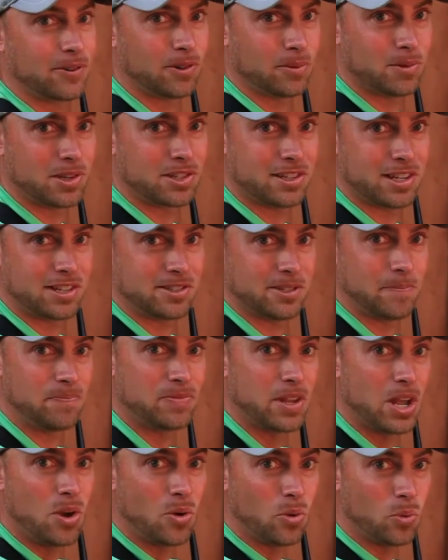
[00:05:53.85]
from the system
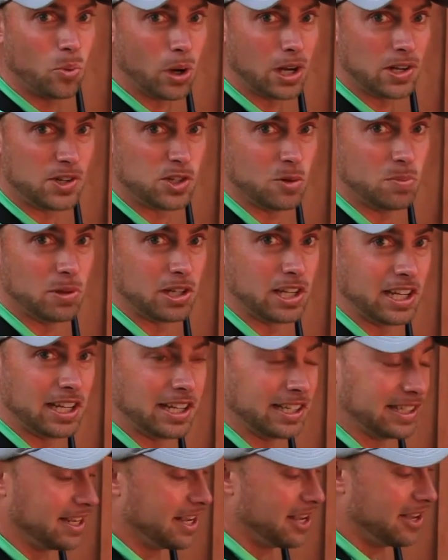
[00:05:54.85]
once you
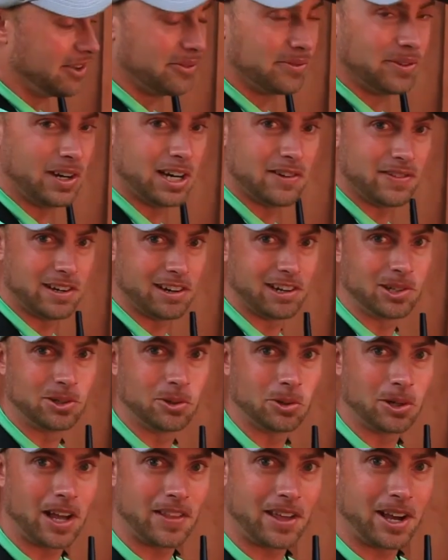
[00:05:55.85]
begin. Very, very
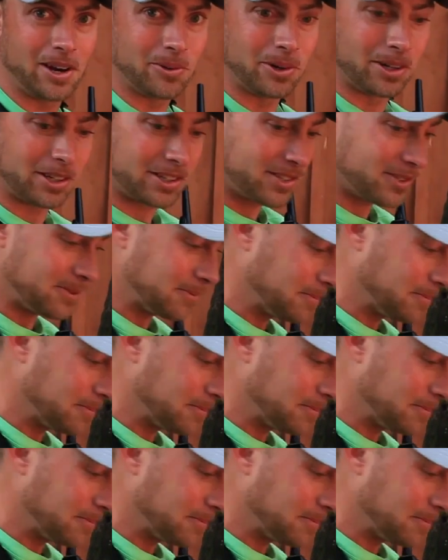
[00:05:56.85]
cool how that works.